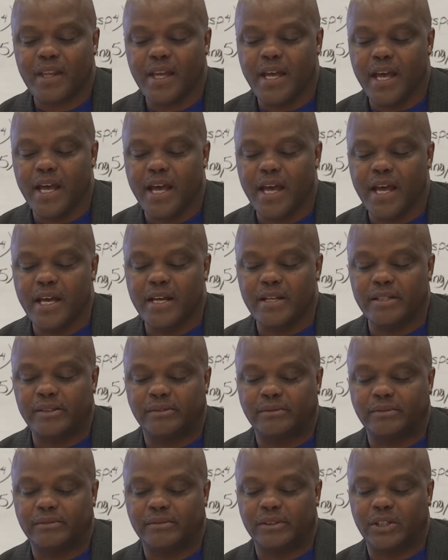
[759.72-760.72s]

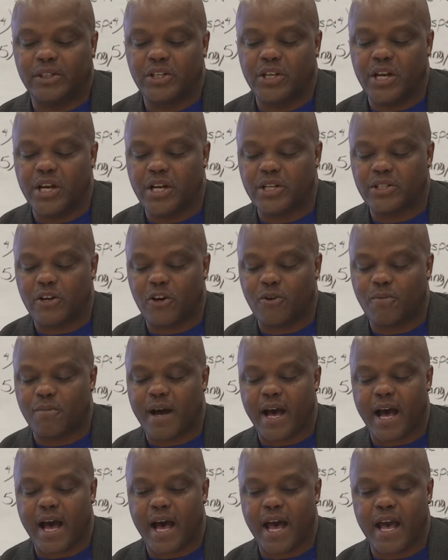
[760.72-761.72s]
And the years go
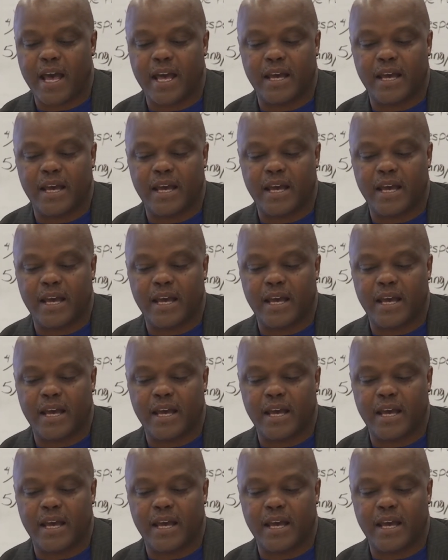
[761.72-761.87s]
by,